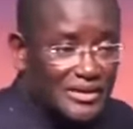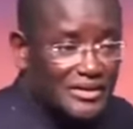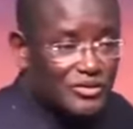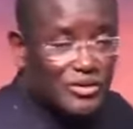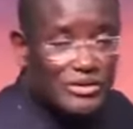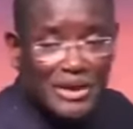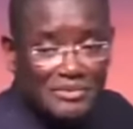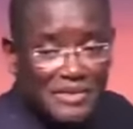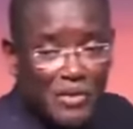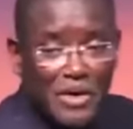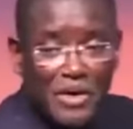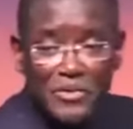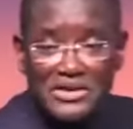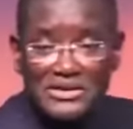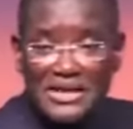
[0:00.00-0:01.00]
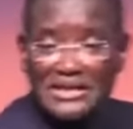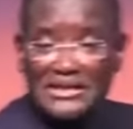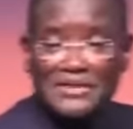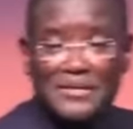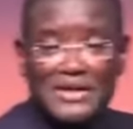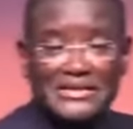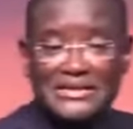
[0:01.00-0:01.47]
So sometimes when we say
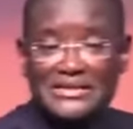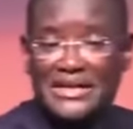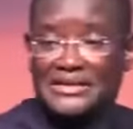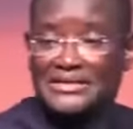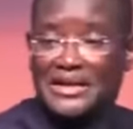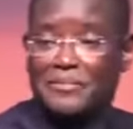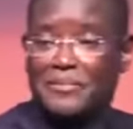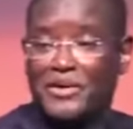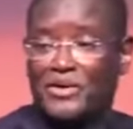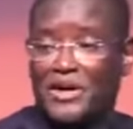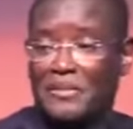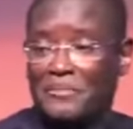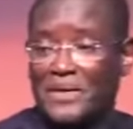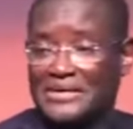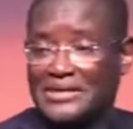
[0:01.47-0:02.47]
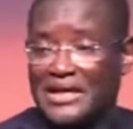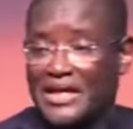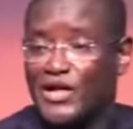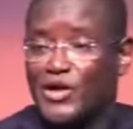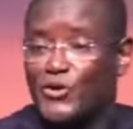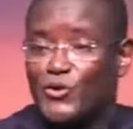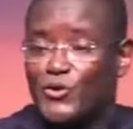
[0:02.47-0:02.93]
this person is a shepherd or a pastor,
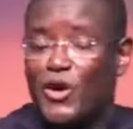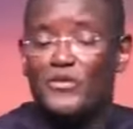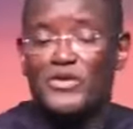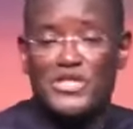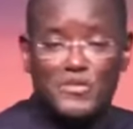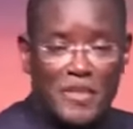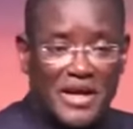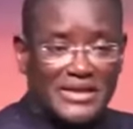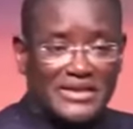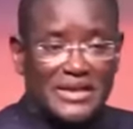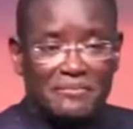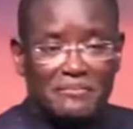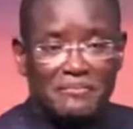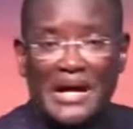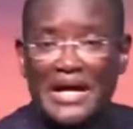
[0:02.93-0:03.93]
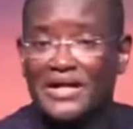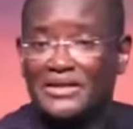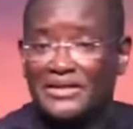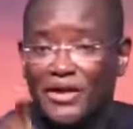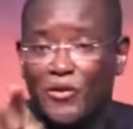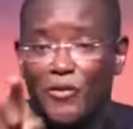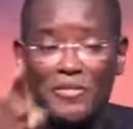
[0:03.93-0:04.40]
you don't respect them. But
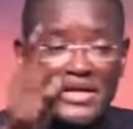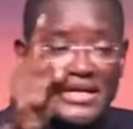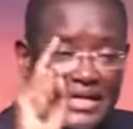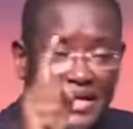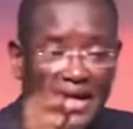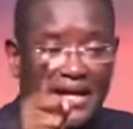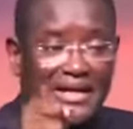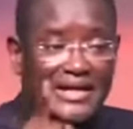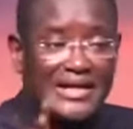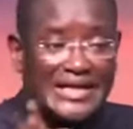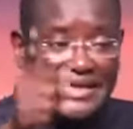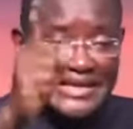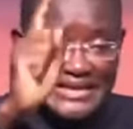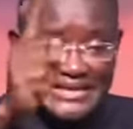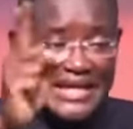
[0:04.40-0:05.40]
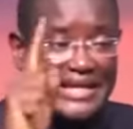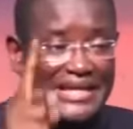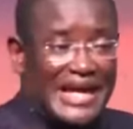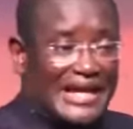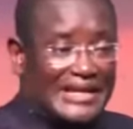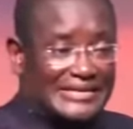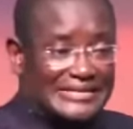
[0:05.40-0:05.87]
they will be here in the
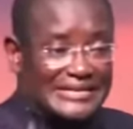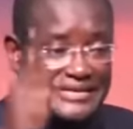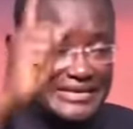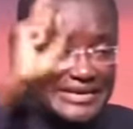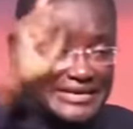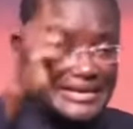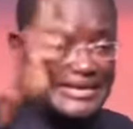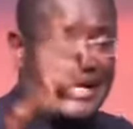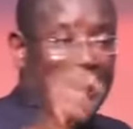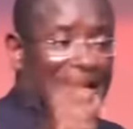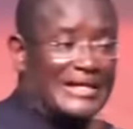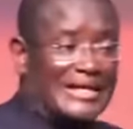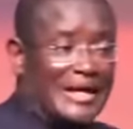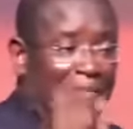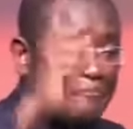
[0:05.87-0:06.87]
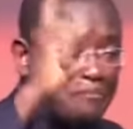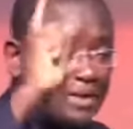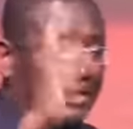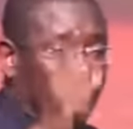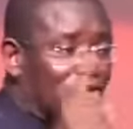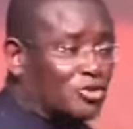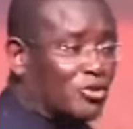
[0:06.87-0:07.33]
night they are here
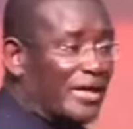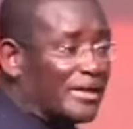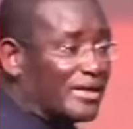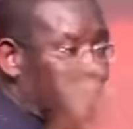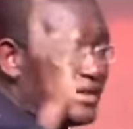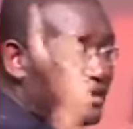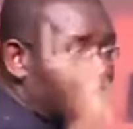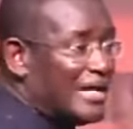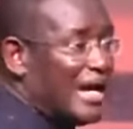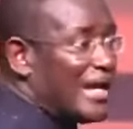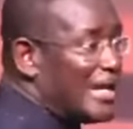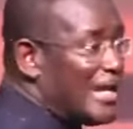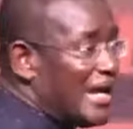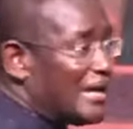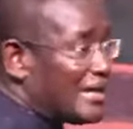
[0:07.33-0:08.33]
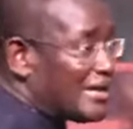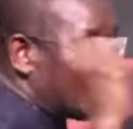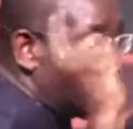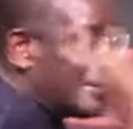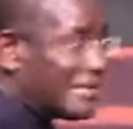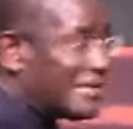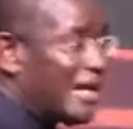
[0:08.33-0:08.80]
being trained. They are learning.
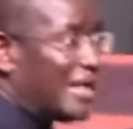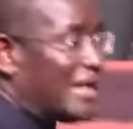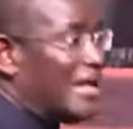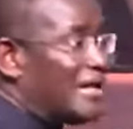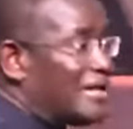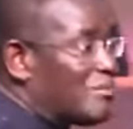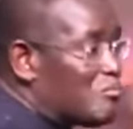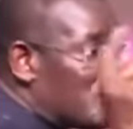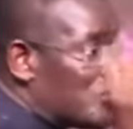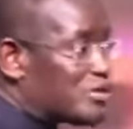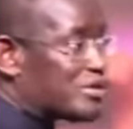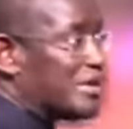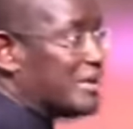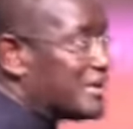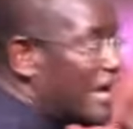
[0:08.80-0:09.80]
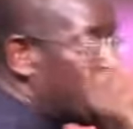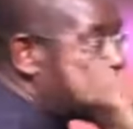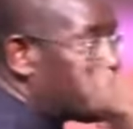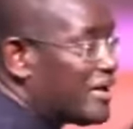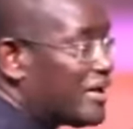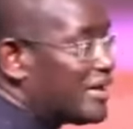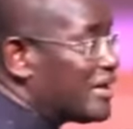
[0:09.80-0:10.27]
They are learning books. They are
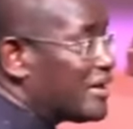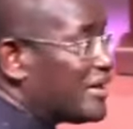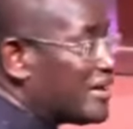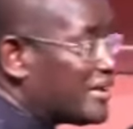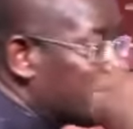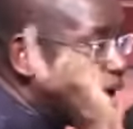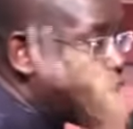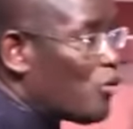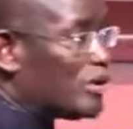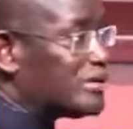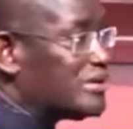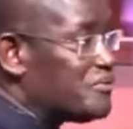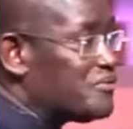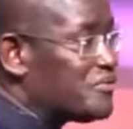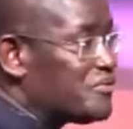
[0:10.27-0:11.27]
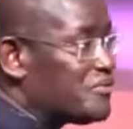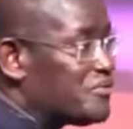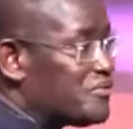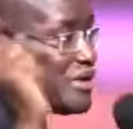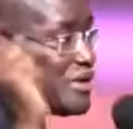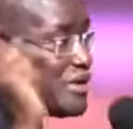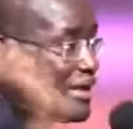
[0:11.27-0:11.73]
reading. They are watching
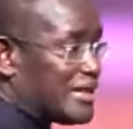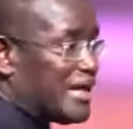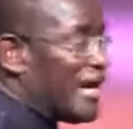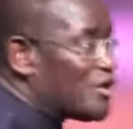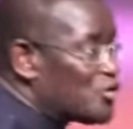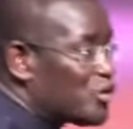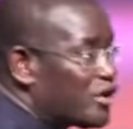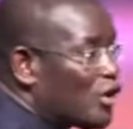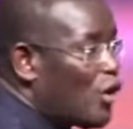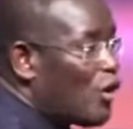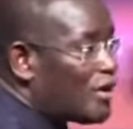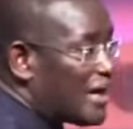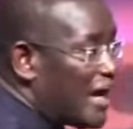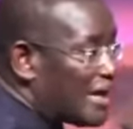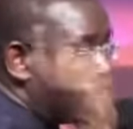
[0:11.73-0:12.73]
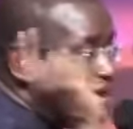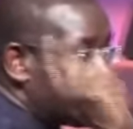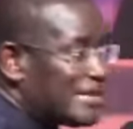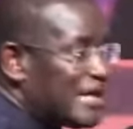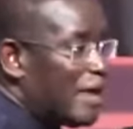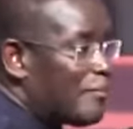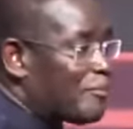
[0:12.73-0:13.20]
videos. They are doing all night.
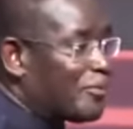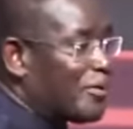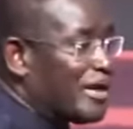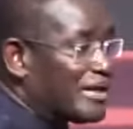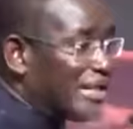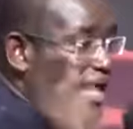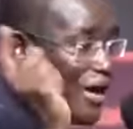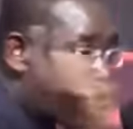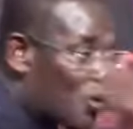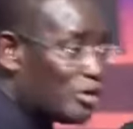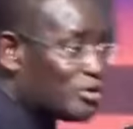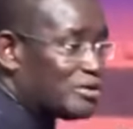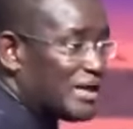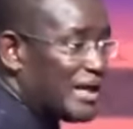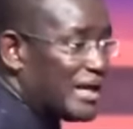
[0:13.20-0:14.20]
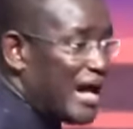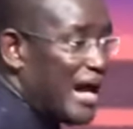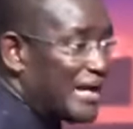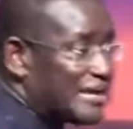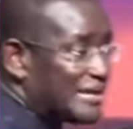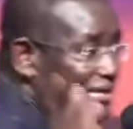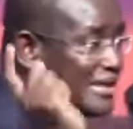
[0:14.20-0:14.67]
They are praying. They are going to the
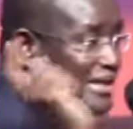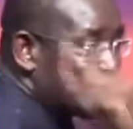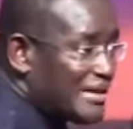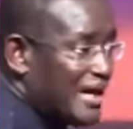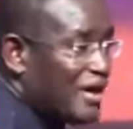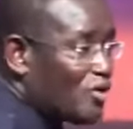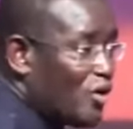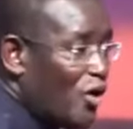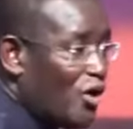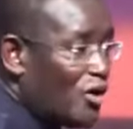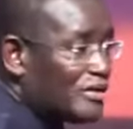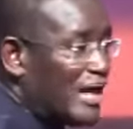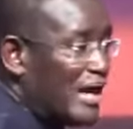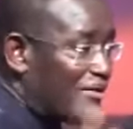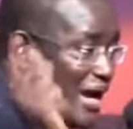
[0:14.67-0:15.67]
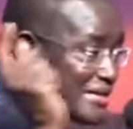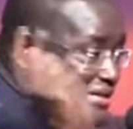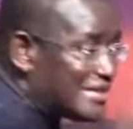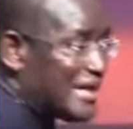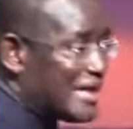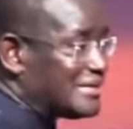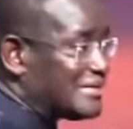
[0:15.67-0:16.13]
garden. They are all, they are
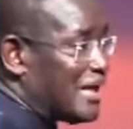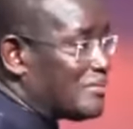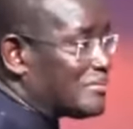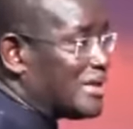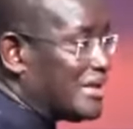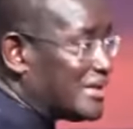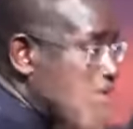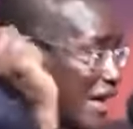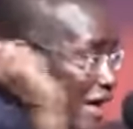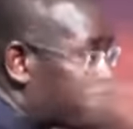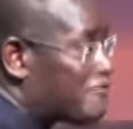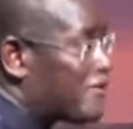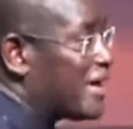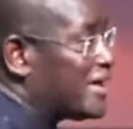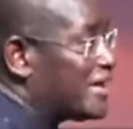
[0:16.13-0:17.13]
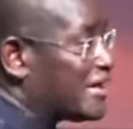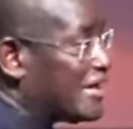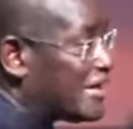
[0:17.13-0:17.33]
writing exams. They are failing.